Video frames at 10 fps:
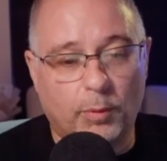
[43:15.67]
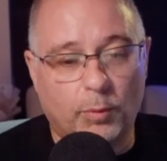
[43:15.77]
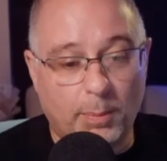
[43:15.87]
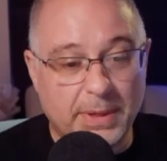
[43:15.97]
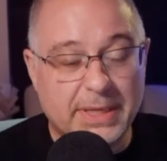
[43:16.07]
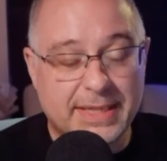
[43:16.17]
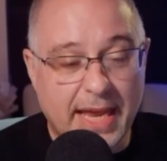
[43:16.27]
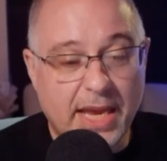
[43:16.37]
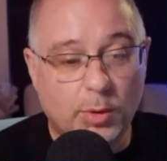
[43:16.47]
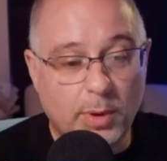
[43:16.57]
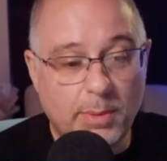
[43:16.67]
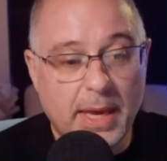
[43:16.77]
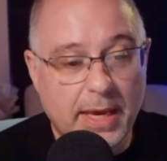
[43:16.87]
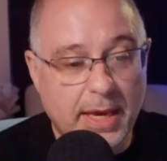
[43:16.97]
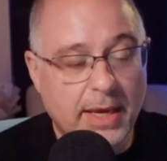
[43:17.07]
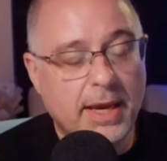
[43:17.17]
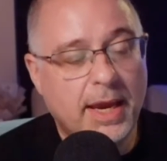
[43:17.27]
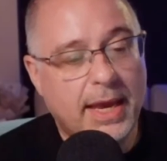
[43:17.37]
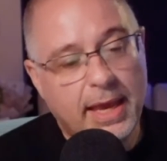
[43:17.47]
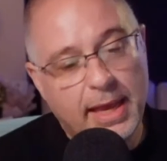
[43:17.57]
mistake are we making
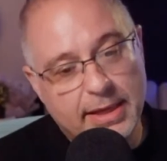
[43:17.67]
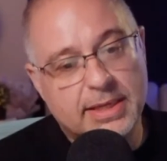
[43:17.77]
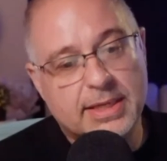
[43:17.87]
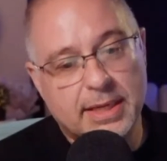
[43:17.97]
is,